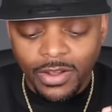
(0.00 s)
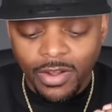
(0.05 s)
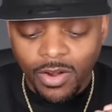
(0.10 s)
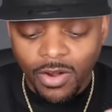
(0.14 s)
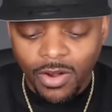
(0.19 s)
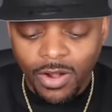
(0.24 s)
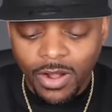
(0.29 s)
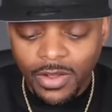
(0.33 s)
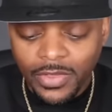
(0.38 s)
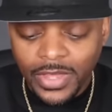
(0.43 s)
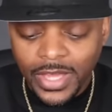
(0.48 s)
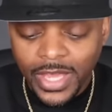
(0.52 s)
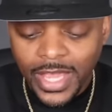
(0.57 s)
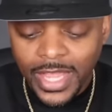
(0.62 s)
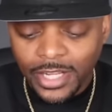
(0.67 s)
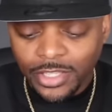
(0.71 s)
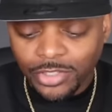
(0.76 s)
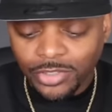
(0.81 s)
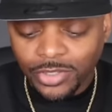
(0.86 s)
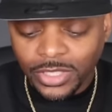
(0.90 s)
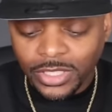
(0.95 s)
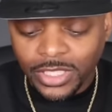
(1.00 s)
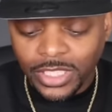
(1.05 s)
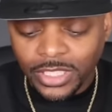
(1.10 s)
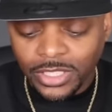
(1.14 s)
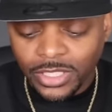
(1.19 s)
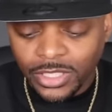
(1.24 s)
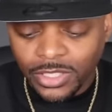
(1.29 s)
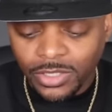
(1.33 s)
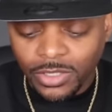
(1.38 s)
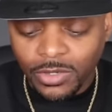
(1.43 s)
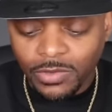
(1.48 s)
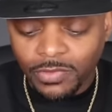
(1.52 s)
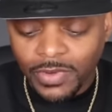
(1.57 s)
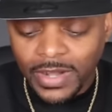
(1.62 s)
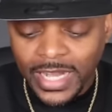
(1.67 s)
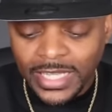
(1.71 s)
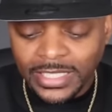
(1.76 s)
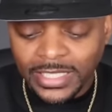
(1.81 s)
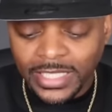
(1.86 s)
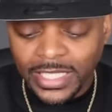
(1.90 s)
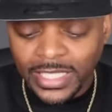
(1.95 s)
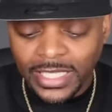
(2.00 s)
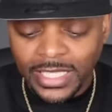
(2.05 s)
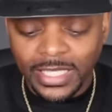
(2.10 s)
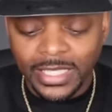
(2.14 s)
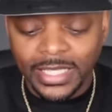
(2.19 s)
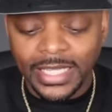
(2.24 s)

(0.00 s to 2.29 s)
All the extra attention SoFi is getting